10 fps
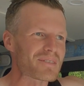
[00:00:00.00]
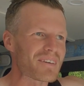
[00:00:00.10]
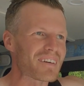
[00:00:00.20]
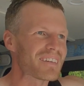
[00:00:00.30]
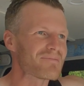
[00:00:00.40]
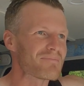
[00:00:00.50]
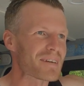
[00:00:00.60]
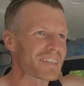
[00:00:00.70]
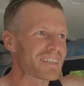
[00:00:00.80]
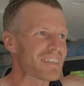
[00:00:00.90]
so
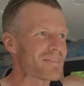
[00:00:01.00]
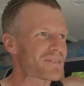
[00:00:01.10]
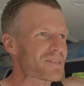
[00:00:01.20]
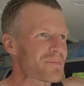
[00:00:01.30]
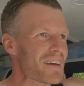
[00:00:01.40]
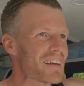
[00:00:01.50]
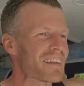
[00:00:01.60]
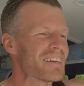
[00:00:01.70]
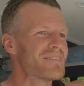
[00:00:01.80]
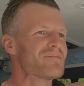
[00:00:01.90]
my dignity was spared,
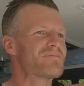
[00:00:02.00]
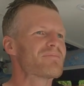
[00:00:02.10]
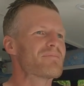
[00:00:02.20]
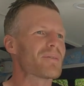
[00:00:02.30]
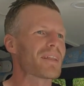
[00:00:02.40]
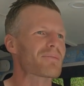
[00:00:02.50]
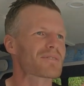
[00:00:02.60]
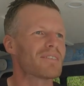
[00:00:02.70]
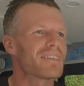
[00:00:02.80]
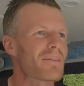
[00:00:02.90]
but that was
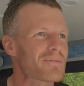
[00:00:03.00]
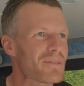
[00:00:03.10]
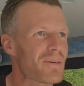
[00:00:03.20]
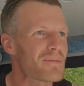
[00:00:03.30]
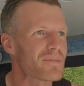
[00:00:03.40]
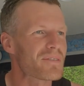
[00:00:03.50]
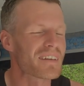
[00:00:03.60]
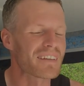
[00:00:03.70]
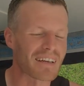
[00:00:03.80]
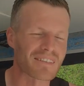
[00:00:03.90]
an awkward
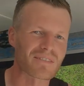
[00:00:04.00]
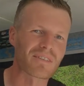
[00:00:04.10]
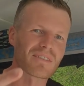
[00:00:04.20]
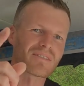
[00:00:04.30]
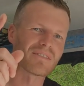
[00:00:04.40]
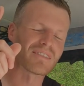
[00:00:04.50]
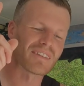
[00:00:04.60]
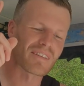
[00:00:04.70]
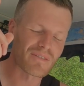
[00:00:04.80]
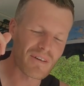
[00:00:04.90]
thing. That, so
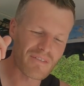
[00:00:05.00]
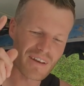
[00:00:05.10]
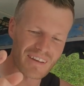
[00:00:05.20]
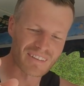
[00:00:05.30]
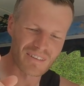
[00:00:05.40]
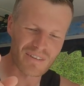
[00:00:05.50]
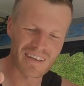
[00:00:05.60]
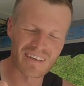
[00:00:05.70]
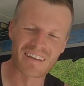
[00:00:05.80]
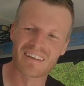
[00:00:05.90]
if you're ever
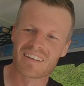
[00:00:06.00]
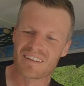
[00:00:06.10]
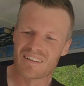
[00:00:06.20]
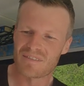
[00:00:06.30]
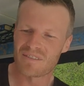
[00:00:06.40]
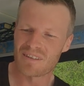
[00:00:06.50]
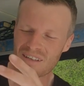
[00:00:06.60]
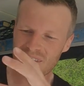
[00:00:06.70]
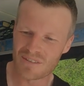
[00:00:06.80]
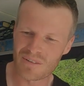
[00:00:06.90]
looking
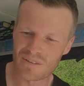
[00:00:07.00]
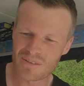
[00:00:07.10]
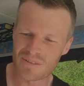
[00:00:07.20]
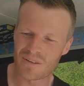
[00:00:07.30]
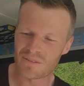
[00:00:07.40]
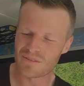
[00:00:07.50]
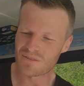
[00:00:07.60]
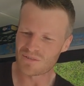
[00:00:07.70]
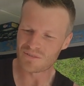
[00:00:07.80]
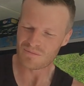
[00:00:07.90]
in the toilet stalls,
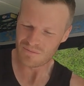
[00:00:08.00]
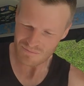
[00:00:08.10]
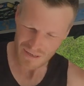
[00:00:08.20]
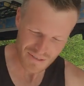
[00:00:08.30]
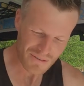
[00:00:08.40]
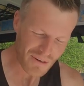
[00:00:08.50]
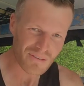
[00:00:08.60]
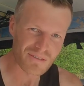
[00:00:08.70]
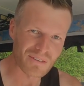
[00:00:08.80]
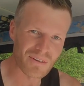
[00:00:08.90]
just make sure
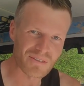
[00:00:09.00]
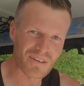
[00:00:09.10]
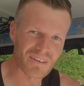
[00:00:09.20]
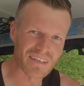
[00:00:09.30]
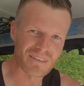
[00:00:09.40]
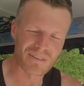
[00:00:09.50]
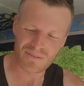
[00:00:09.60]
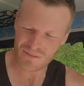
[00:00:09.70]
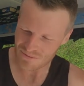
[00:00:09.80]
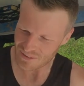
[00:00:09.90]
there's loads on it.
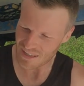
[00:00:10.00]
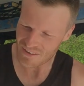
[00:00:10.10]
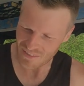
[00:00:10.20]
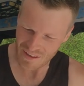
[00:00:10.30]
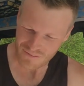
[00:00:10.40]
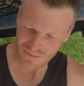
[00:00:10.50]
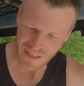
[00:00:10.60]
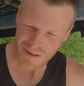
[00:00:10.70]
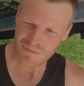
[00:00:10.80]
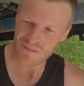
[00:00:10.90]
Don't just rely on that
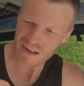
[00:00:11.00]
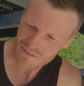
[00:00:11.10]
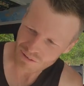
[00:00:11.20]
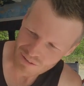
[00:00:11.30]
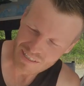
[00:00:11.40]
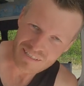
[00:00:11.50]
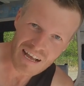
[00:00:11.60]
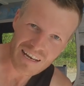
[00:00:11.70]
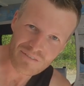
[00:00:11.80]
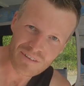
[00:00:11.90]
flap. Have a look
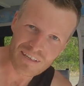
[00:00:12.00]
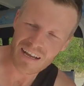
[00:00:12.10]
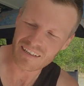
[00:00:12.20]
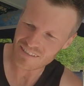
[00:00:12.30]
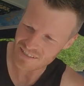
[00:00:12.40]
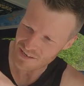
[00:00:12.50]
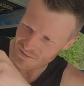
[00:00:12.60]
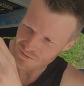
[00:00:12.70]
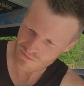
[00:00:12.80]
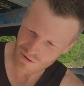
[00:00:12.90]
inside if you can, see
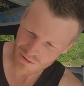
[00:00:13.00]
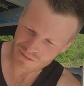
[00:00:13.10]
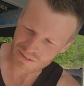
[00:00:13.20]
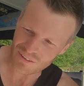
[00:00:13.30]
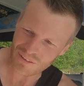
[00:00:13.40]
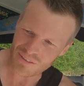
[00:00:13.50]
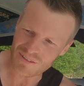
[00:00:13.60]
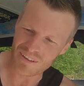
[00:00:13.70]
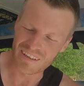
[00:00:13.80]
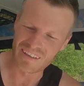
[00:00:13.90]
if the roll's got loads
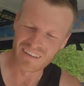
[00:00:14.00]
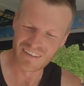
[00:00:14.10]
on it,